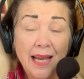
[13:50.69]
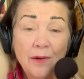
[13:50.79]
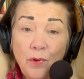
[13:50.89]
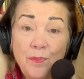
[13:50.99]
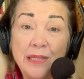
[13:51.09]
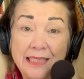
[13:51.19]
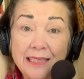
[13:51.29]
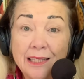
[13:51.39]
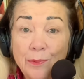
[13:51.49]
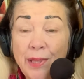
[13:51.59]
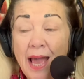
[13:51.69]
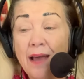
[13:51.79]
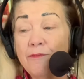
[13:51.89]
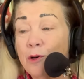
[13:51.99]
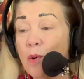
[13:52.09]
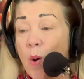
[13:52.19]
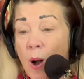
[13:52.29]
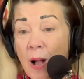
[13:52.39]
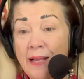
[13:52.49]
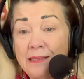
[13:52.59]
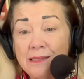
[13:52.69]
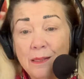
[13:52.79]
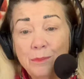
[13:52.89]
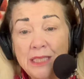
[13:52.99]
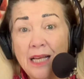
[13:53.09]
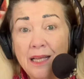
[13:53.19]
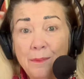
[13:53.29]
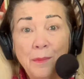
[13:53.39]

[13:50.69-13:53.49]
and we've been dealing with that for quite some time.